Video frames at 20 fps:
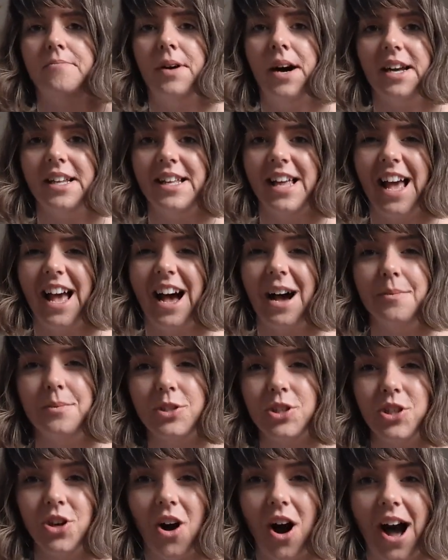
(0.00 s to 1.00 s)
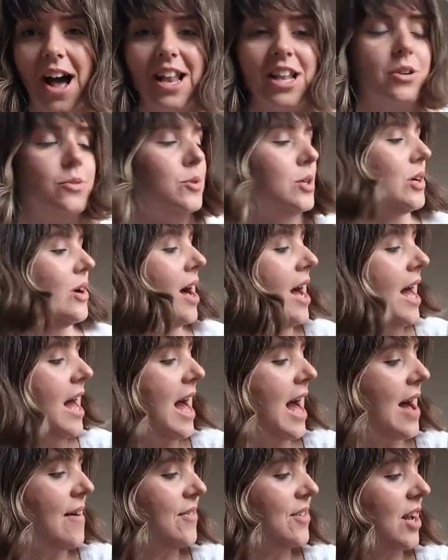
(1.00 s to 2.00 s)
but yeah, I'm sure Isla will
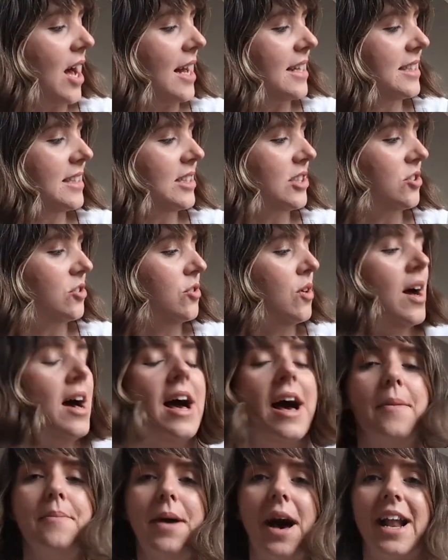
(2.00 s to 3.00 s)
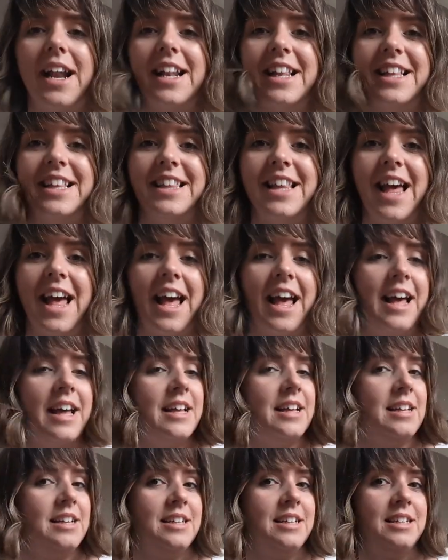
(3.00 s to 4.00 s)
have a nice little paddle in there
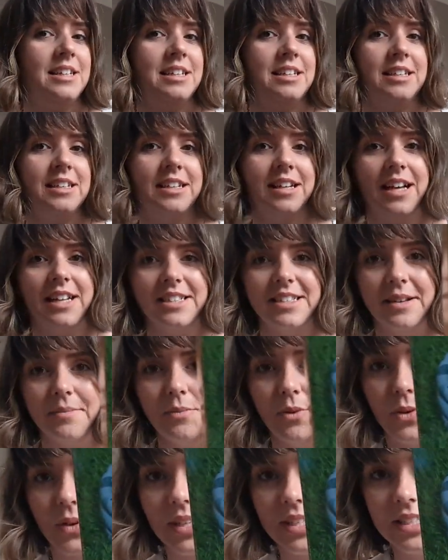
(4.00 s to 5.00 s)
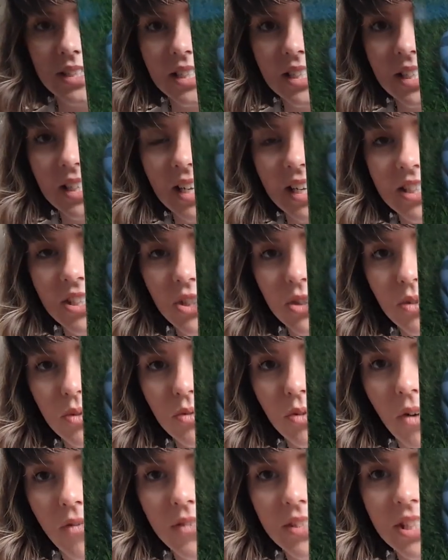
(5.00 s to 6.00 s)
at some point, and
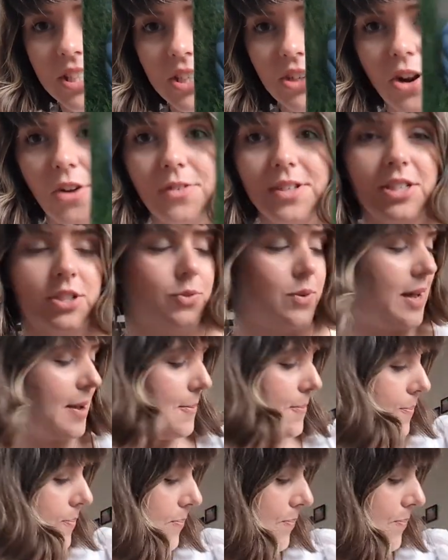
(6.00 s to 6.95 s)
she'll obviously grow into it.